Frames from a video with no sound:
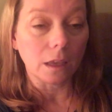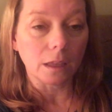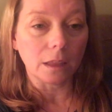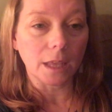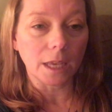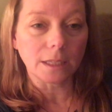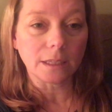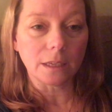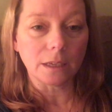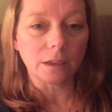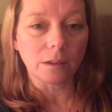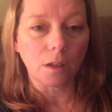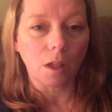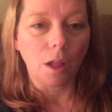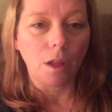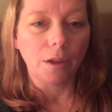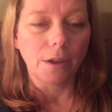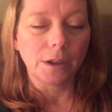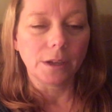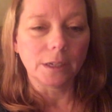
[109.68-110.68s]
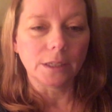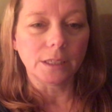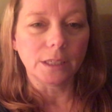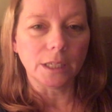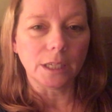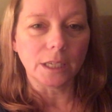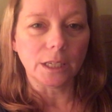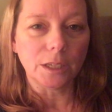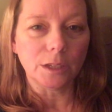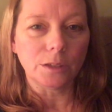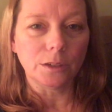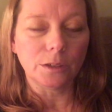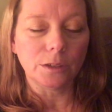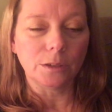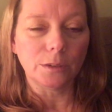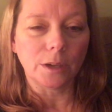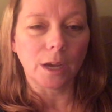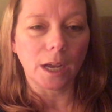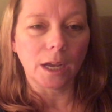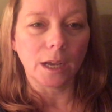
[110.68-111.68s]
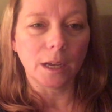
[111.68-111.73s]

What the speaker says: That's it. You